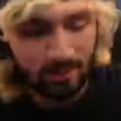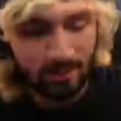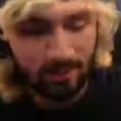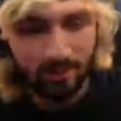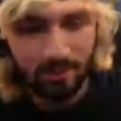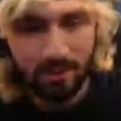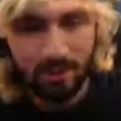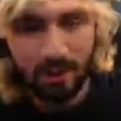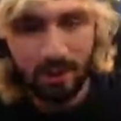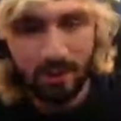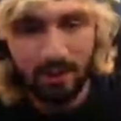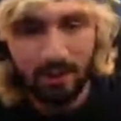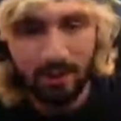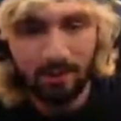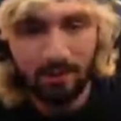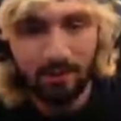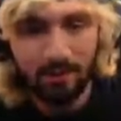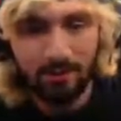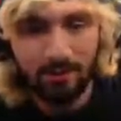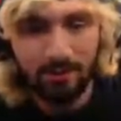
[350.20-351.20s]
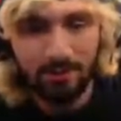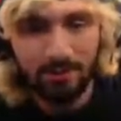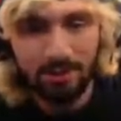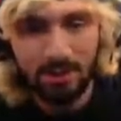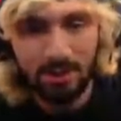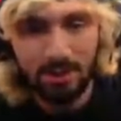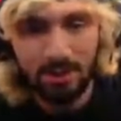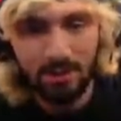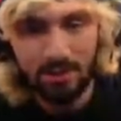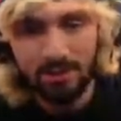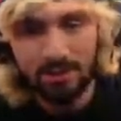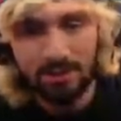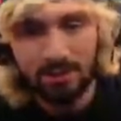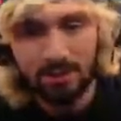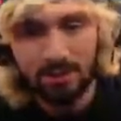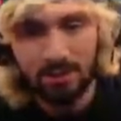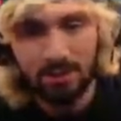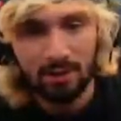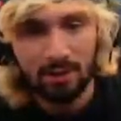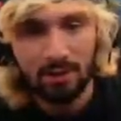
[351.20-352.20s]
We got Gyarados
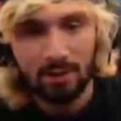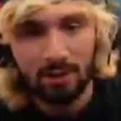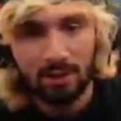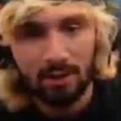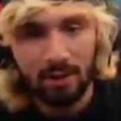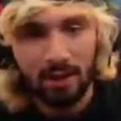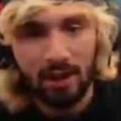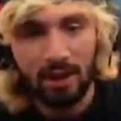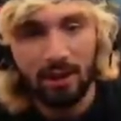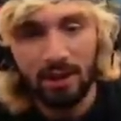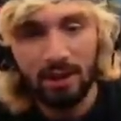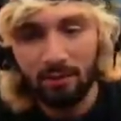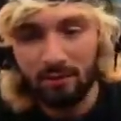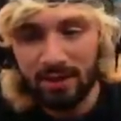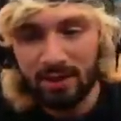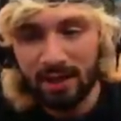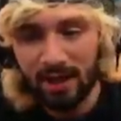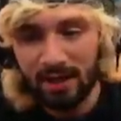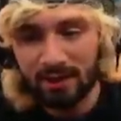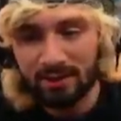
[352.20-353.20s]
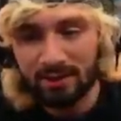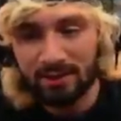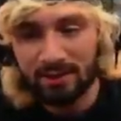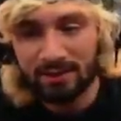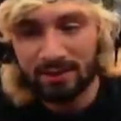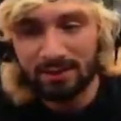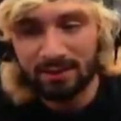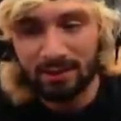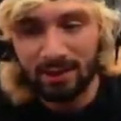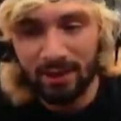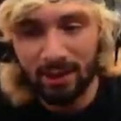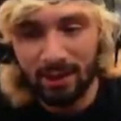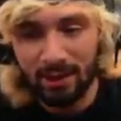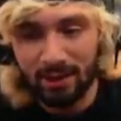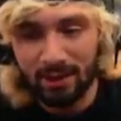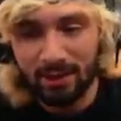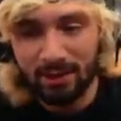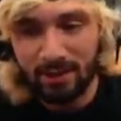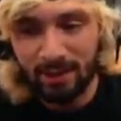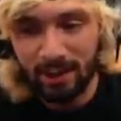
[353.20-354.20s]
GX. And then we got this
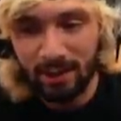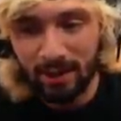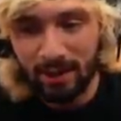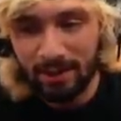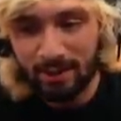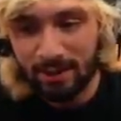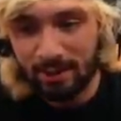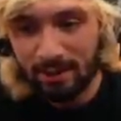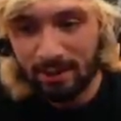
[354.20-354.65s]
uncut.